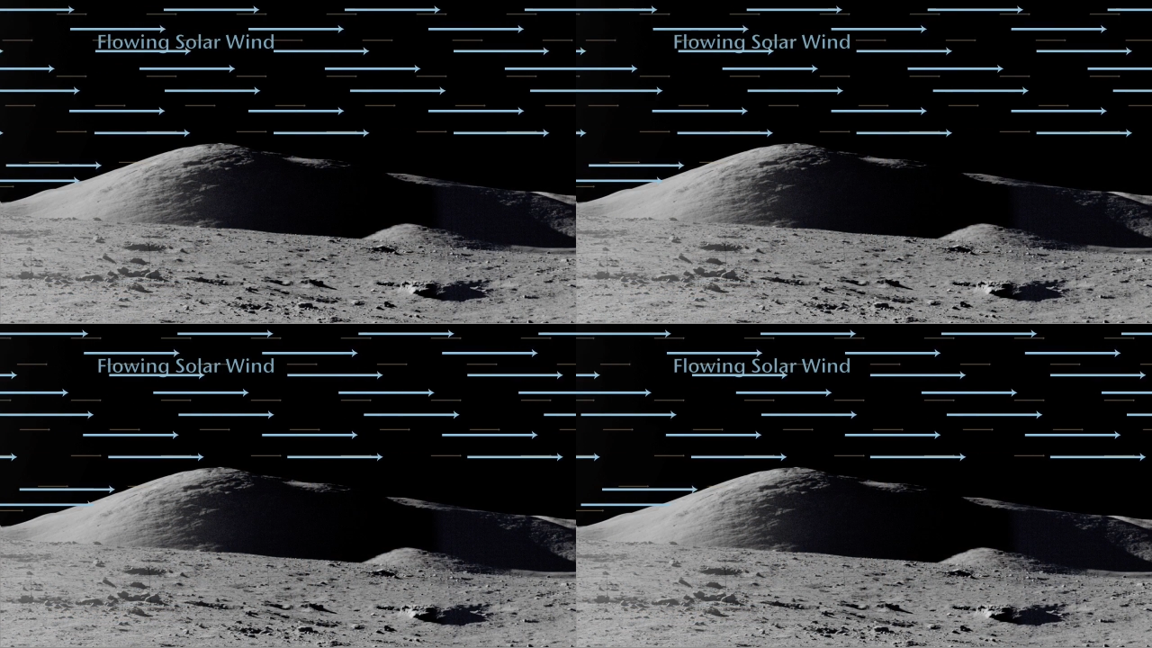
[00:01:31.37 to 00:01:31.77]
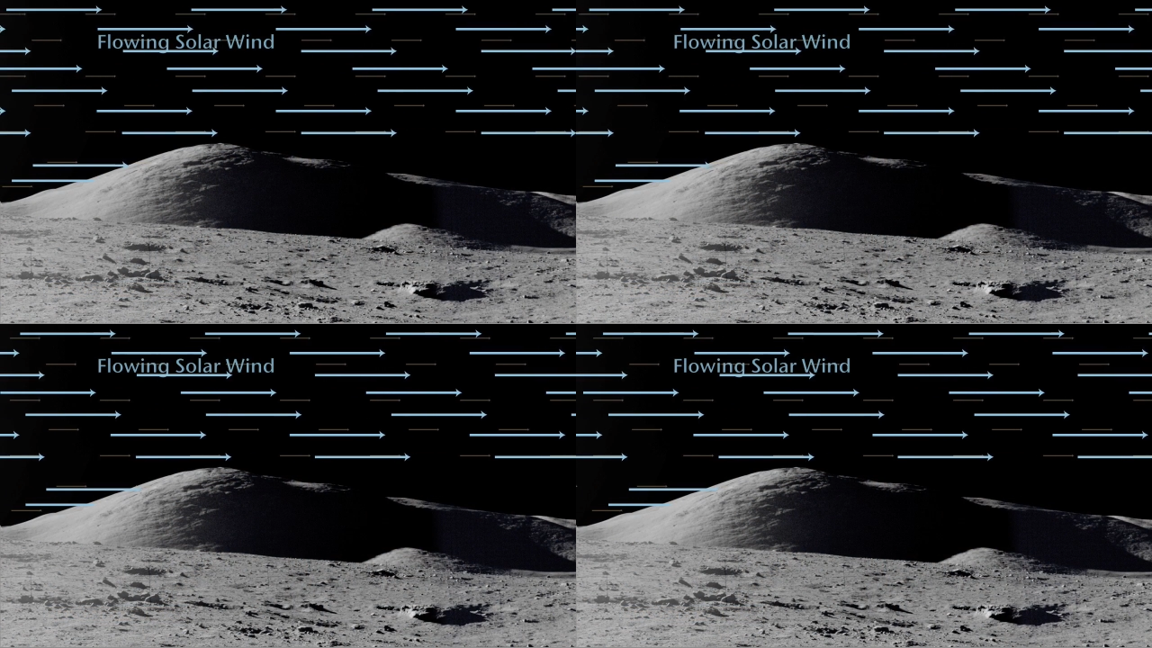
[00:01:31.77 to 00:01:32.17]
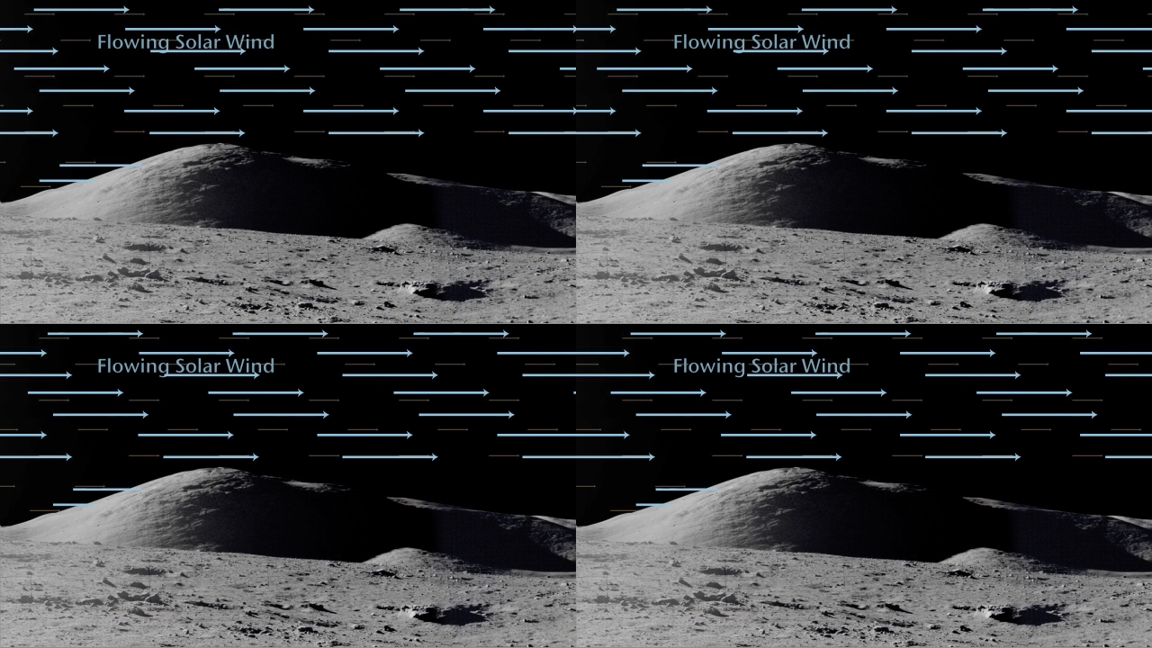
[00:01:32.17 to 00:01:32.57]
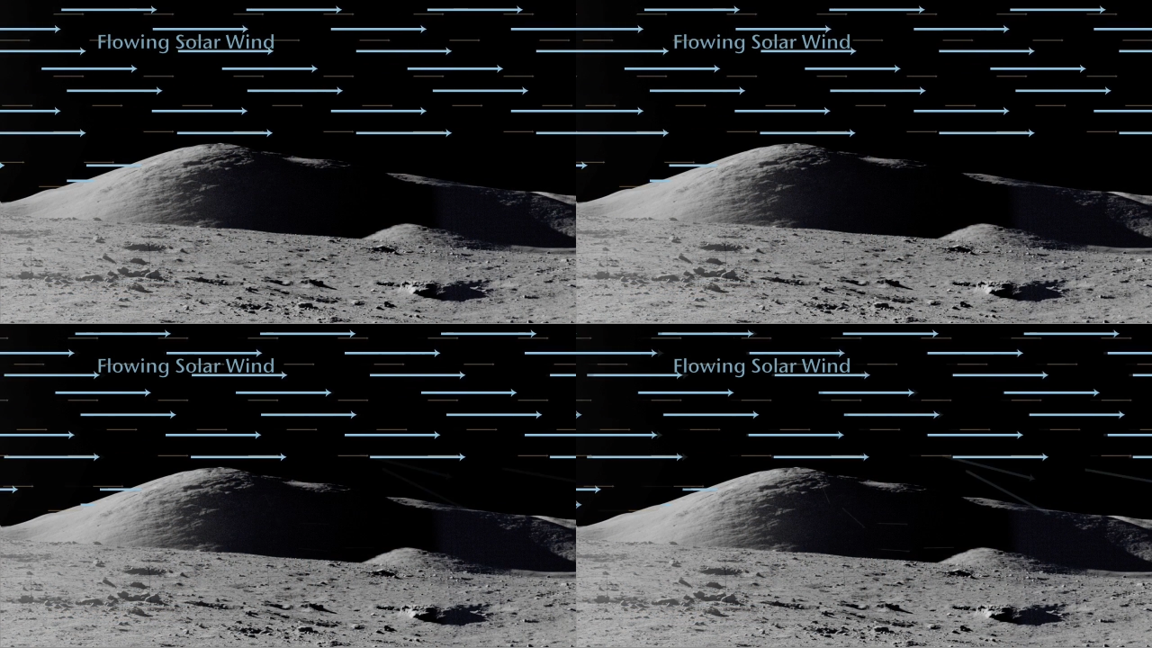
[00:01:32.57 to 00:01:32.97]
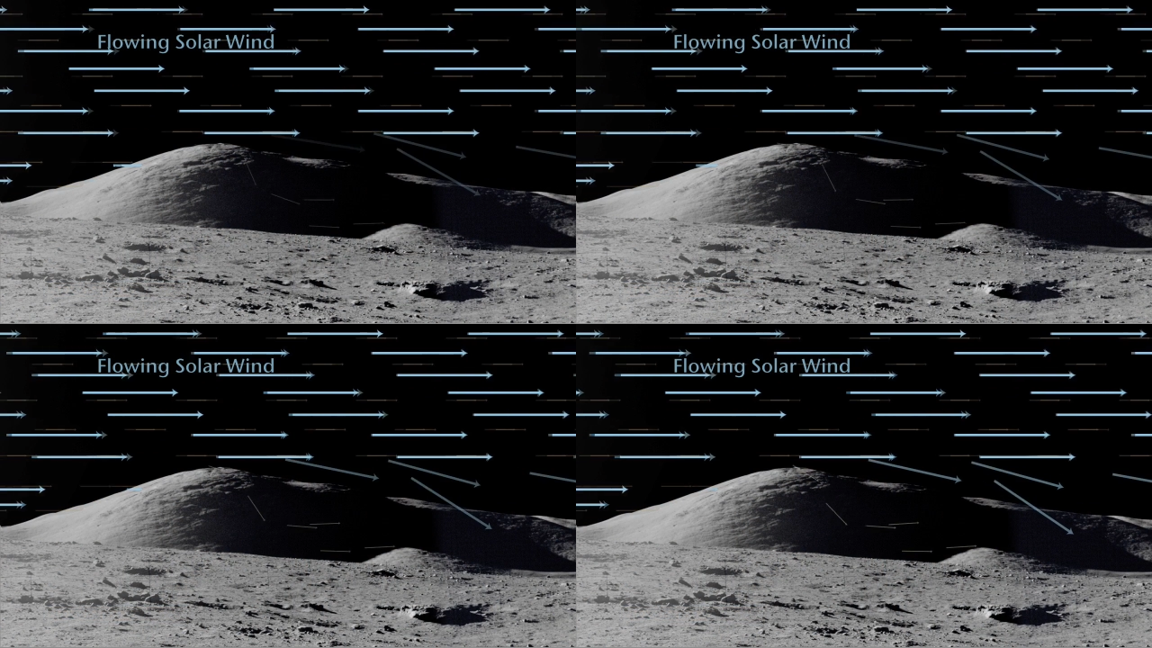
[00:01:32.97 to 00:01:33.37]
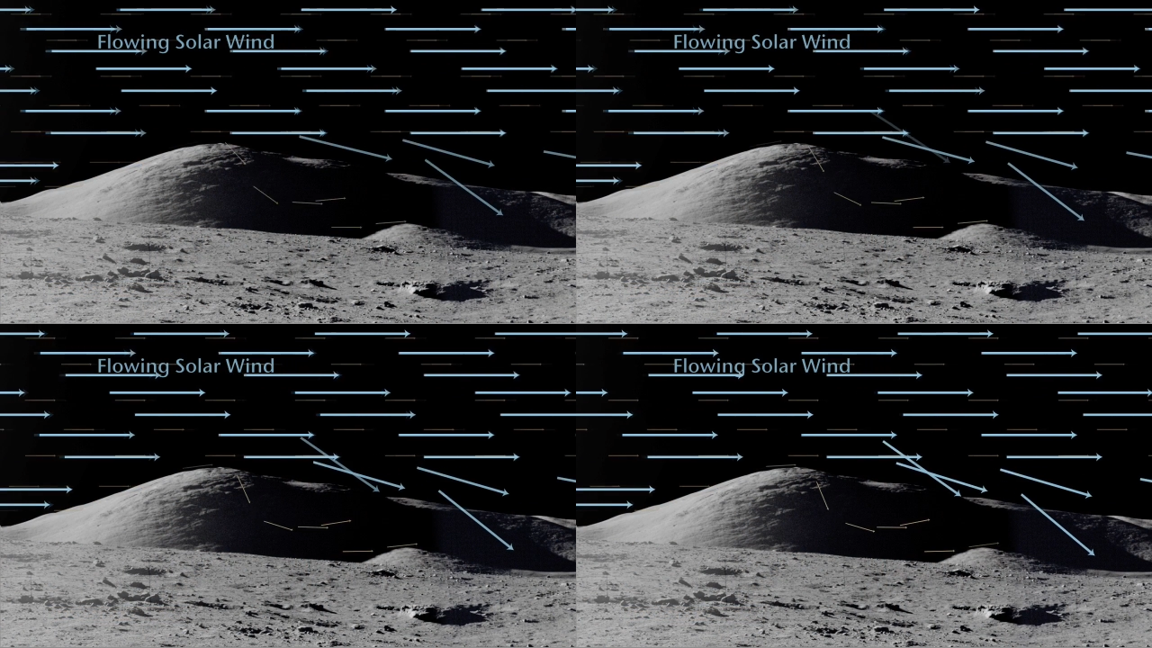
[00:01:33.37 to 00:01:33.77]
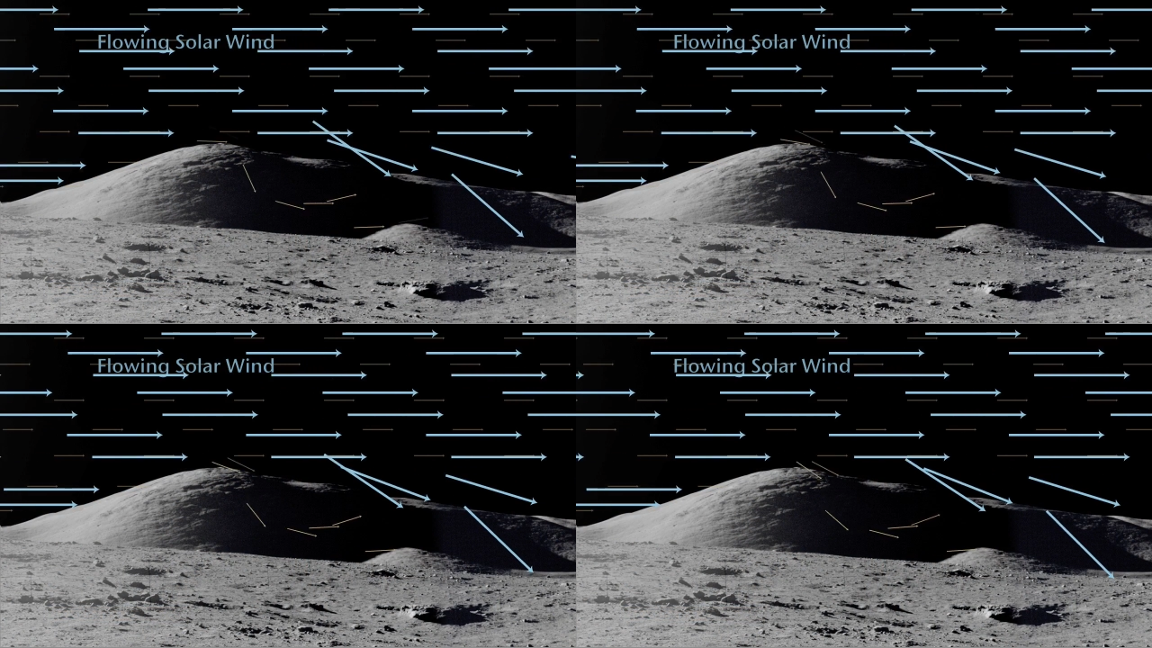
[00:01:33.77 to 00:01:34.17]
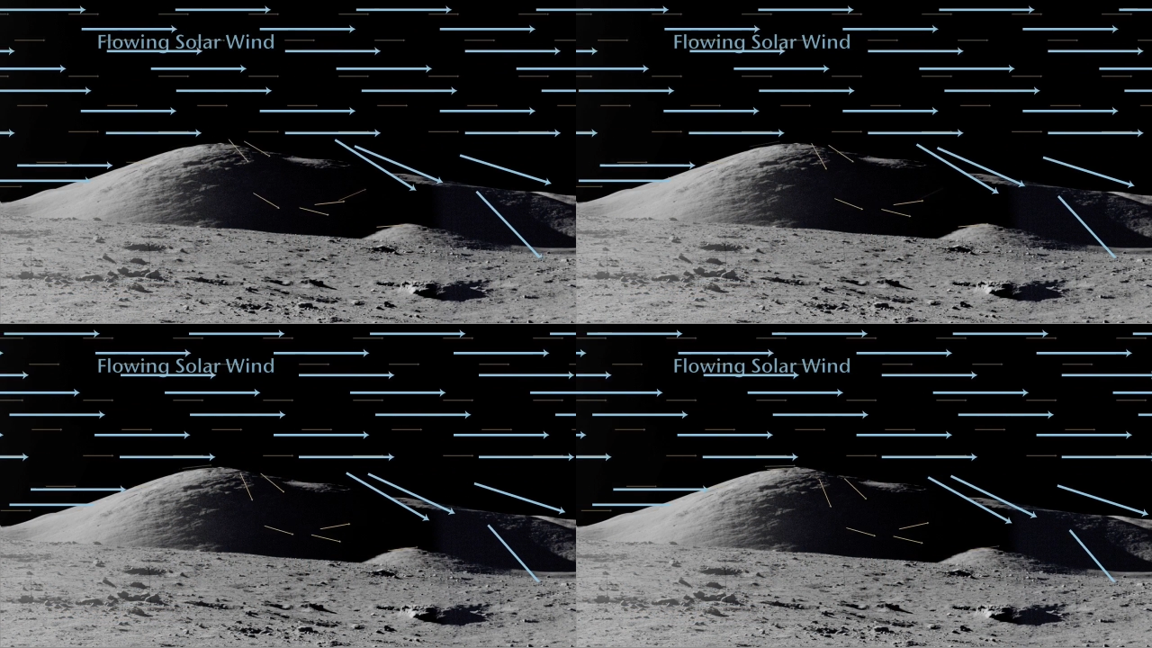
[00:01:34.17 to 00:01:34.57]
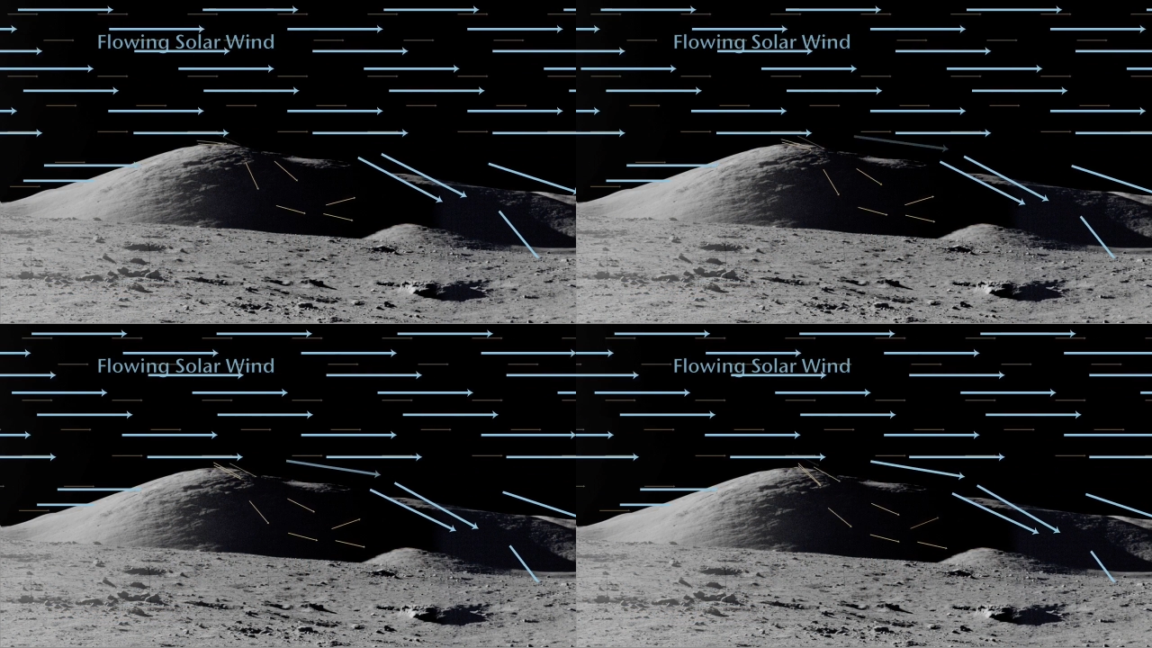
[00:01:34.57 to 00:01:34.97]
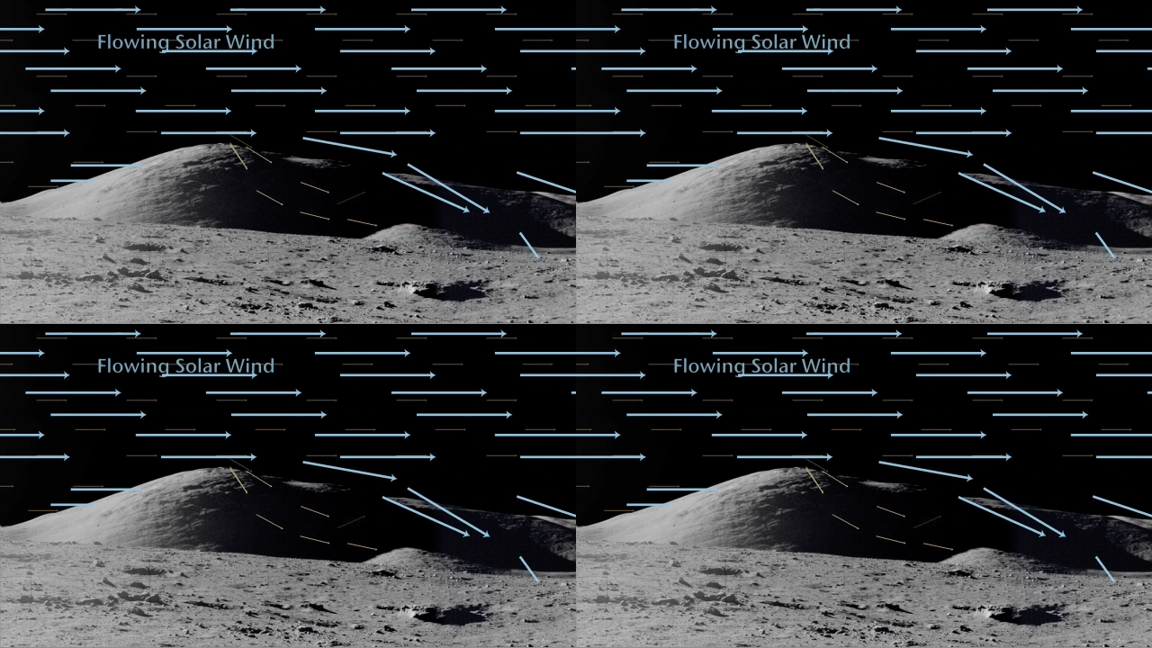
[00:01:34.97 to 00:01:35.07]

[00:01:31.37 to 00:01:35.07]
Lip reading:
[unreadable: no face in view]